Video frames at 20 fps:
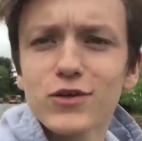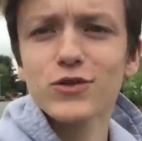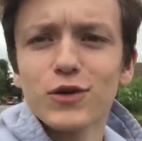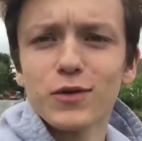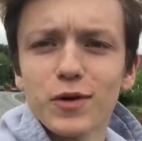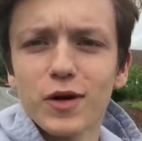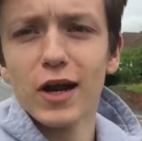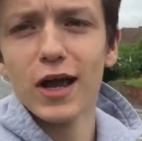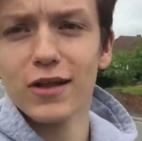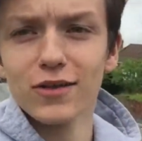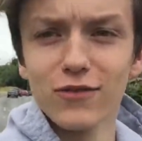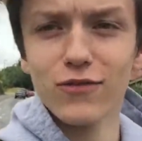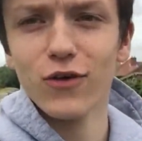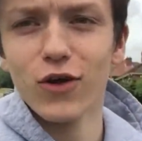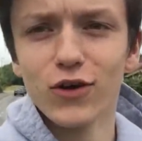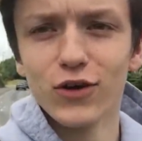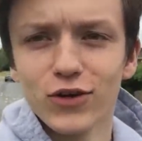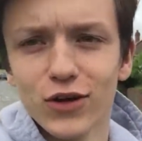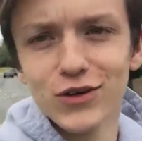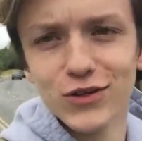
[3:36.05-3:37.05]
So I'm gonna end the
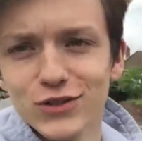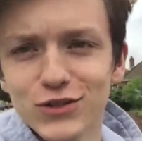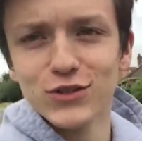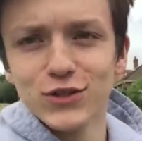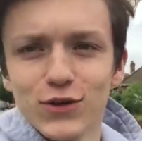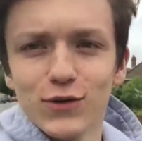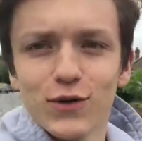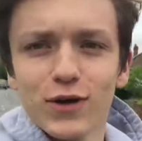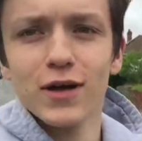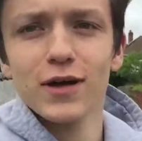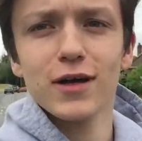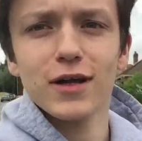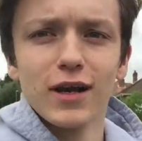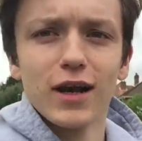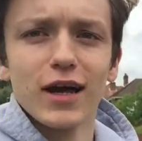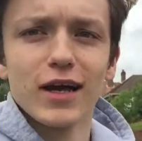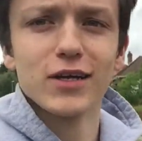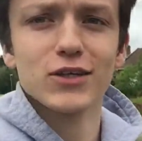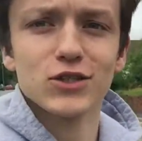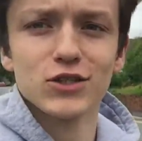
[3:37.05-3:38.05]
vlog here. So
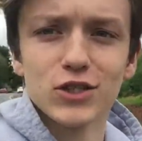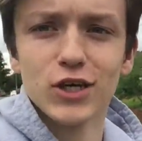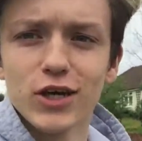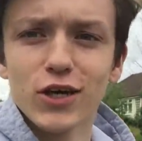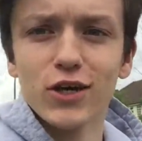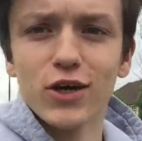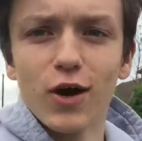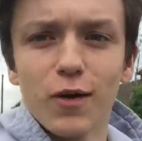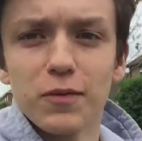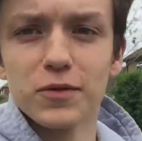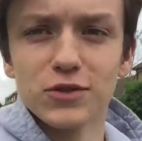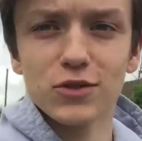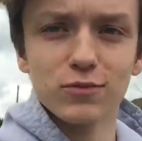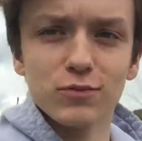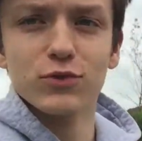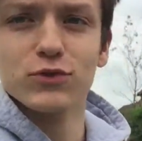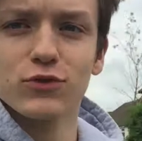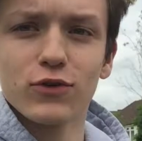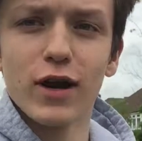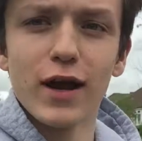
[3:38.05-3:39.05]
like, share, comment,
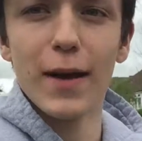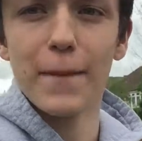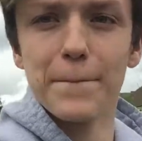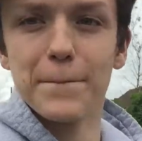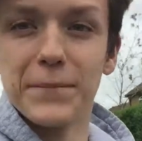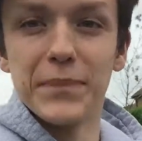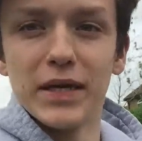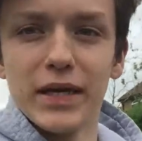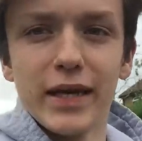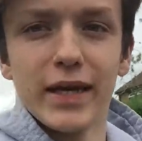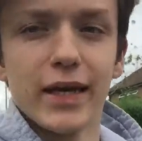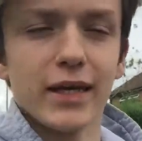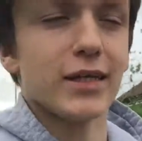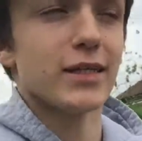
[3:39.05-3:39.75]
subscribe, bitch.